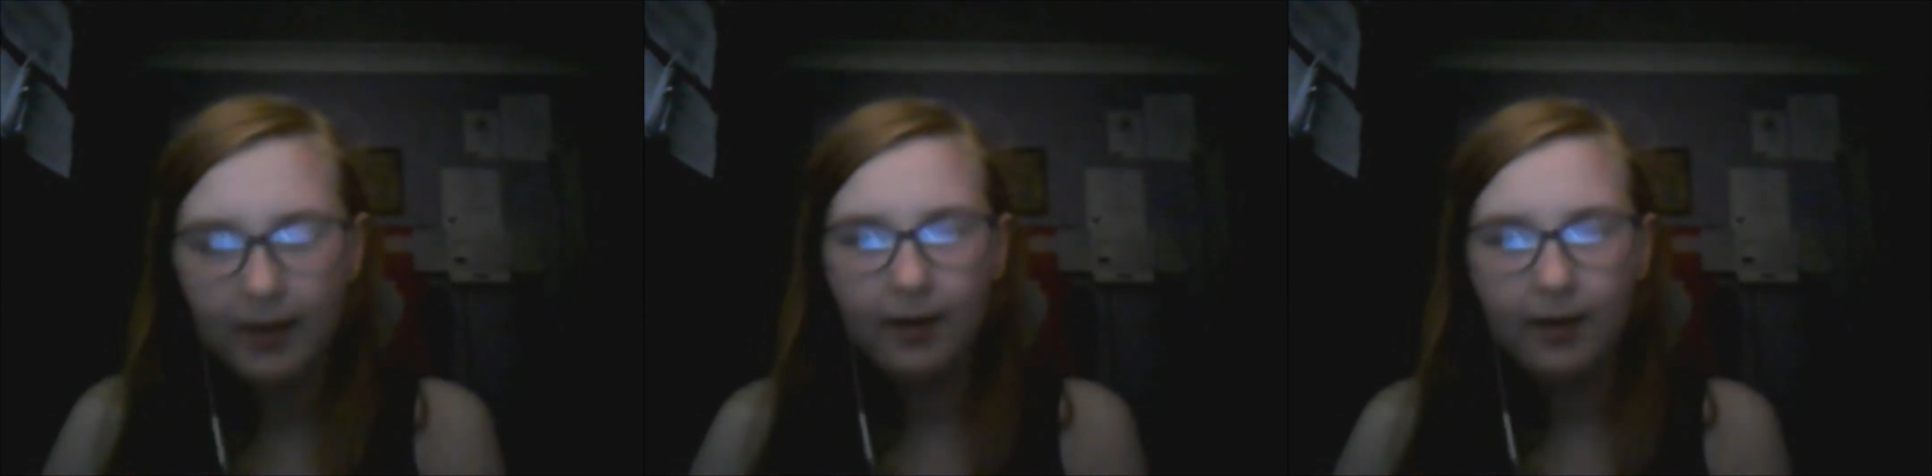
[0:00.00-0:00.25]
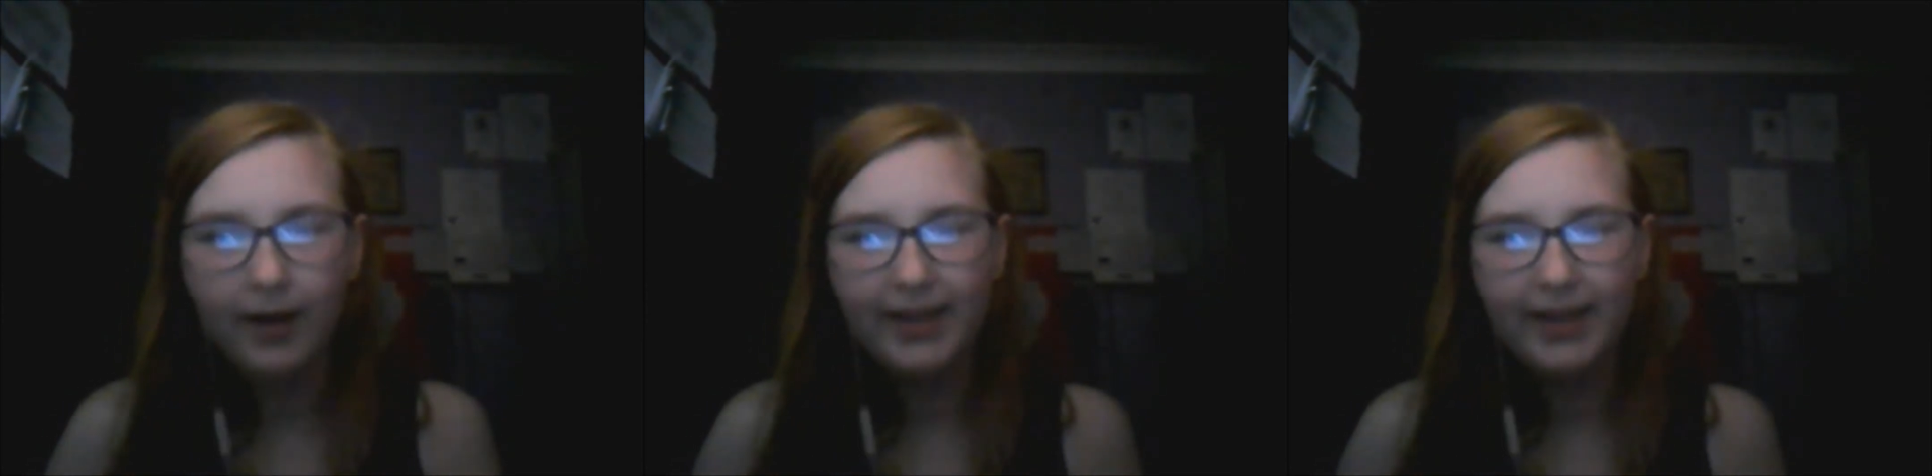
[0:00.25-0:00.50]

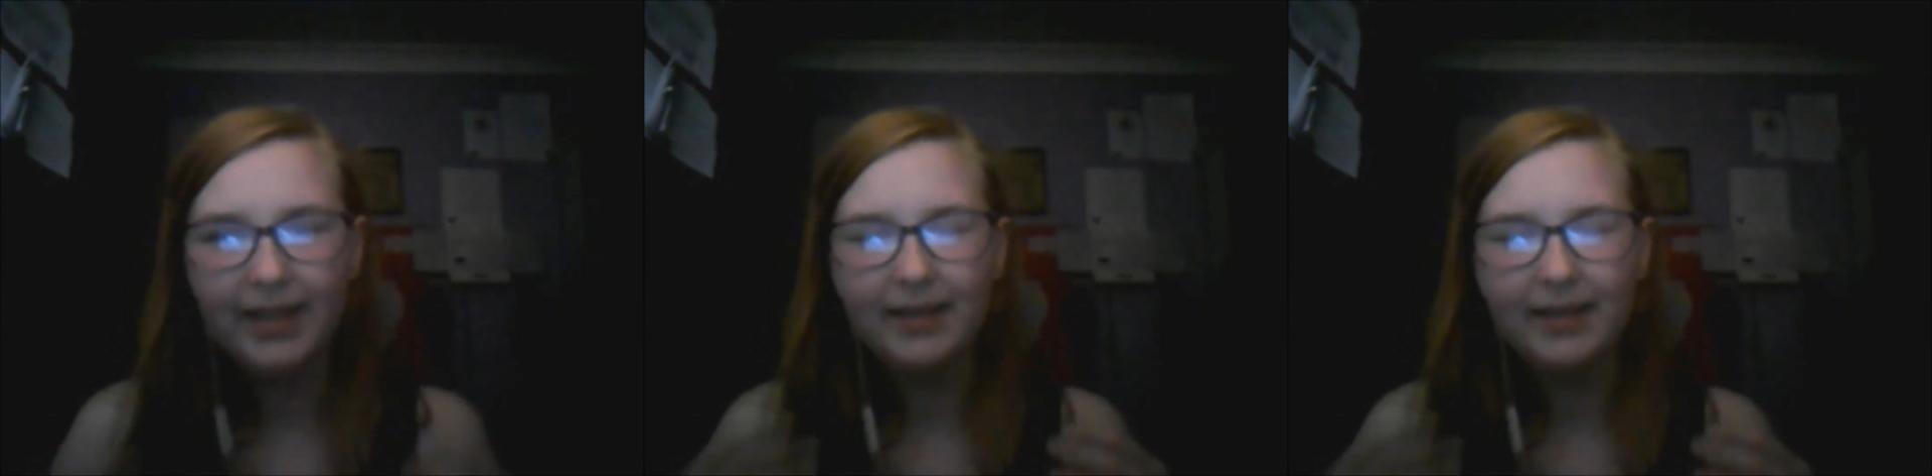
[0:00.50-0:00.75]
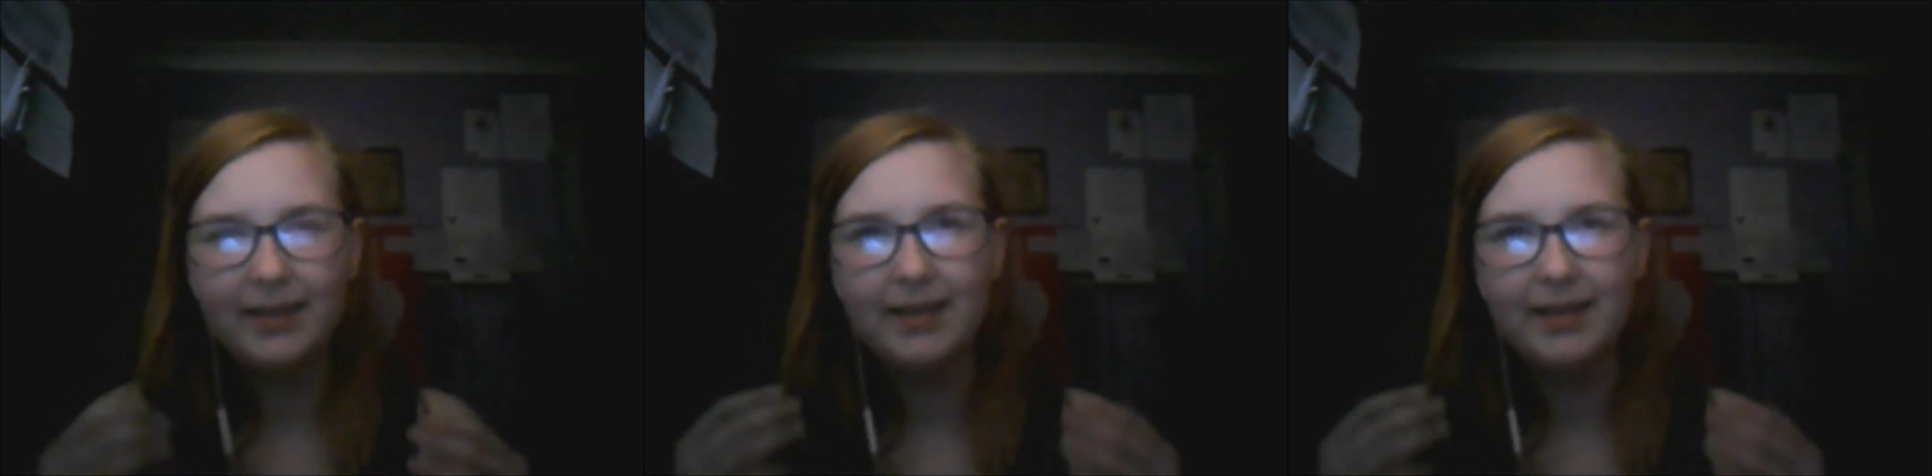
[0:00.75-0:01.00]
I
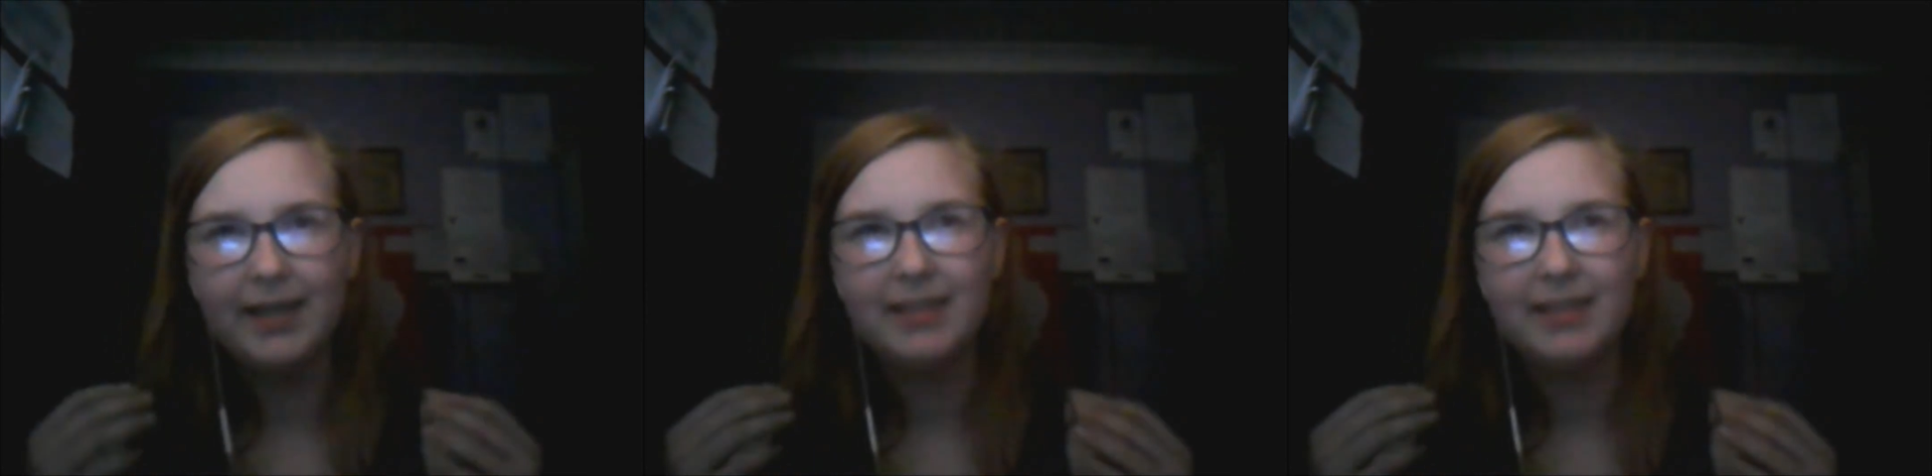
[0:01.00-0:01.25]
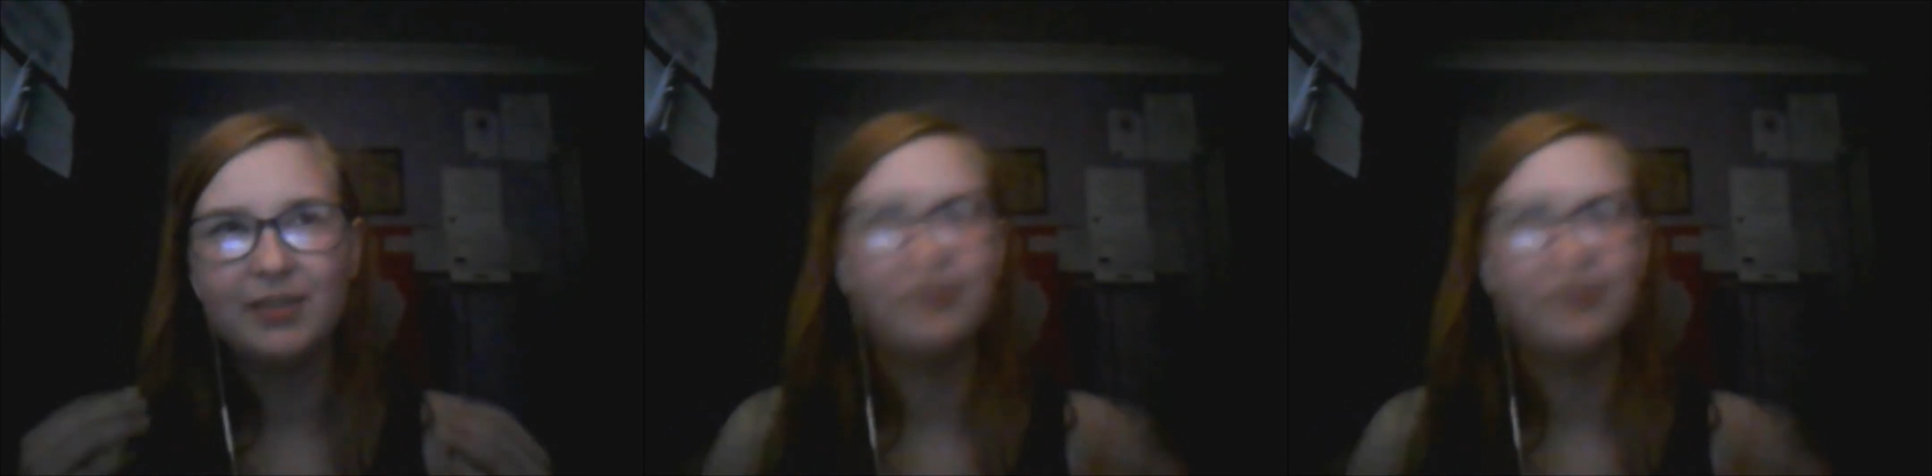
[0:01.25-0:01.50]
think that
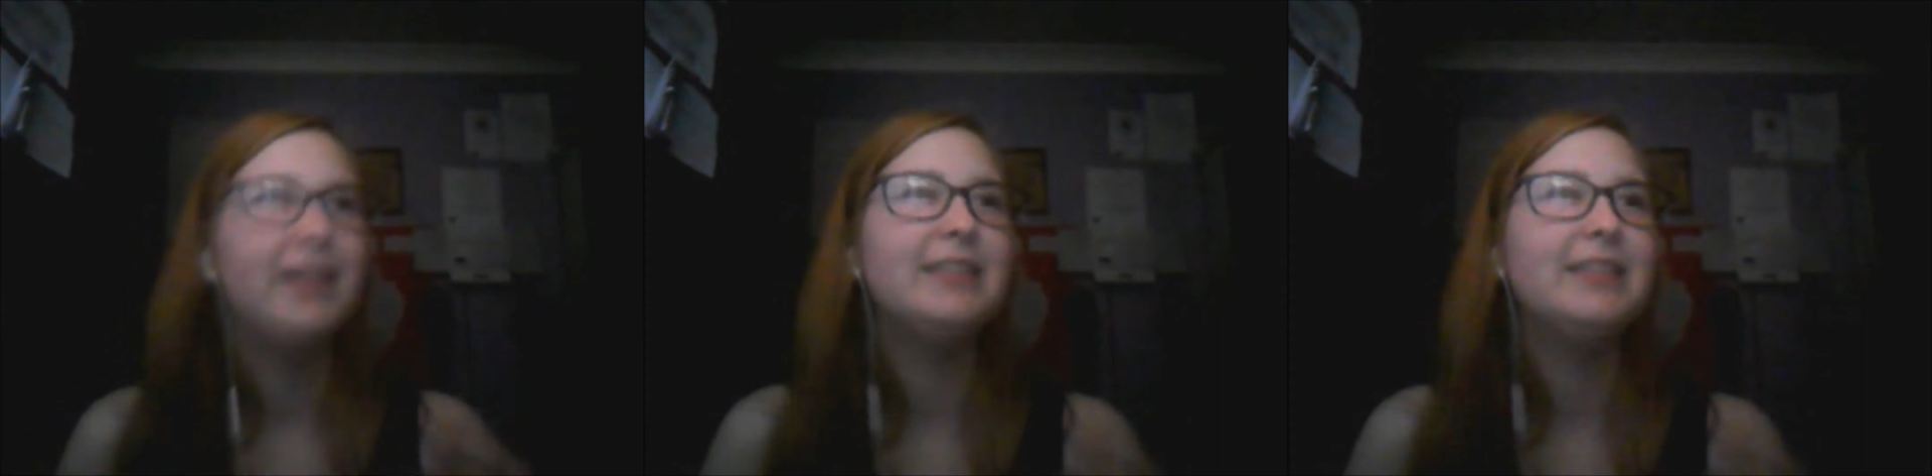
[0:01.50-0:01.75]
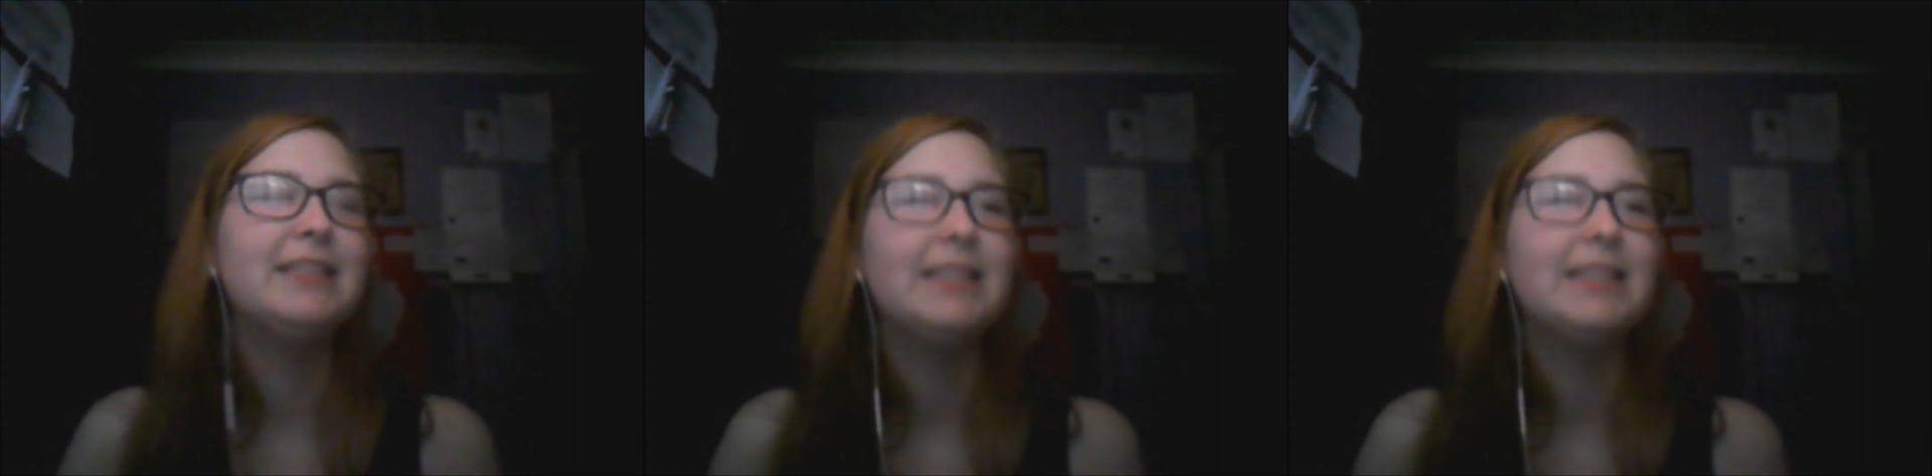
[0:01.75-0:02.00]
it's
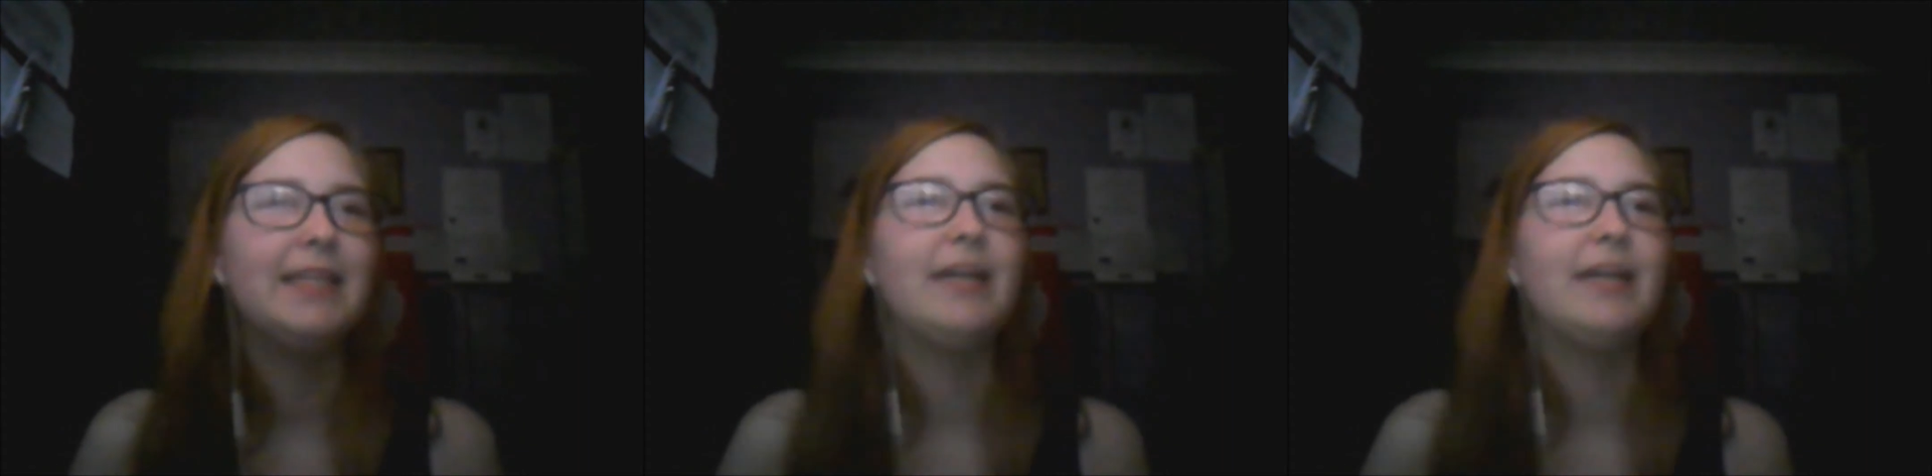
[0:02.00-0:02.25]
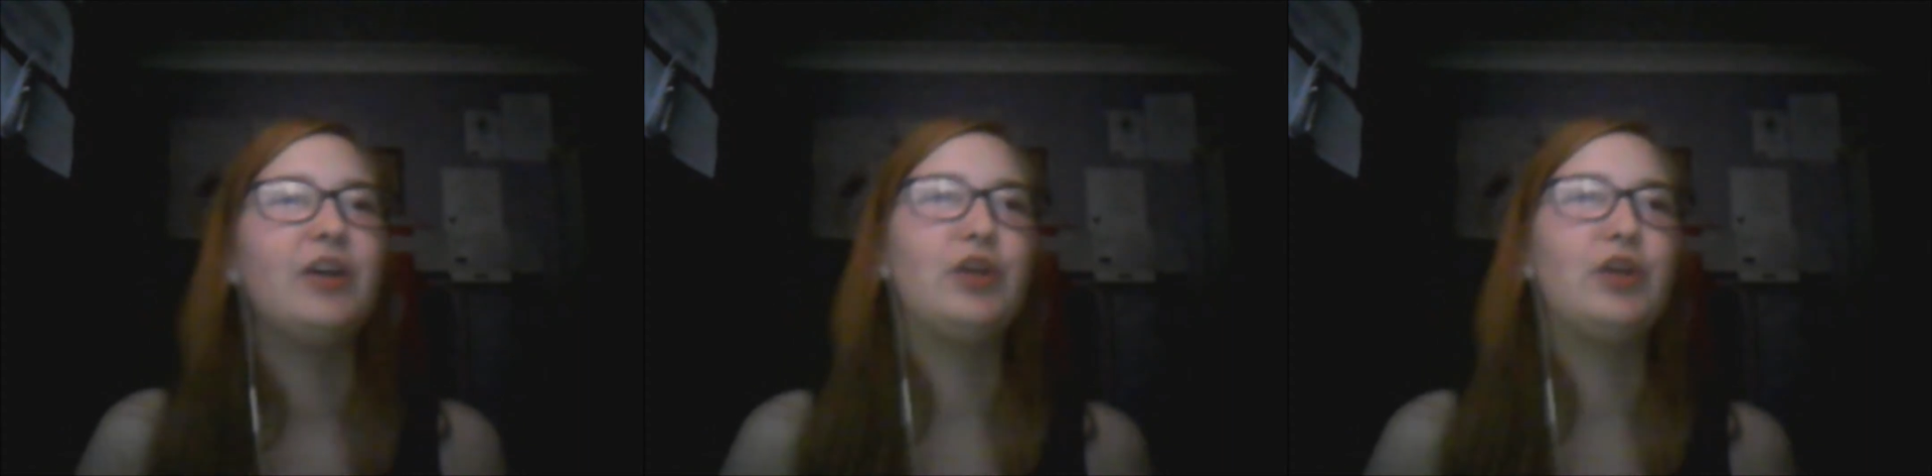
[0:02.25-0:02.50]
great to see a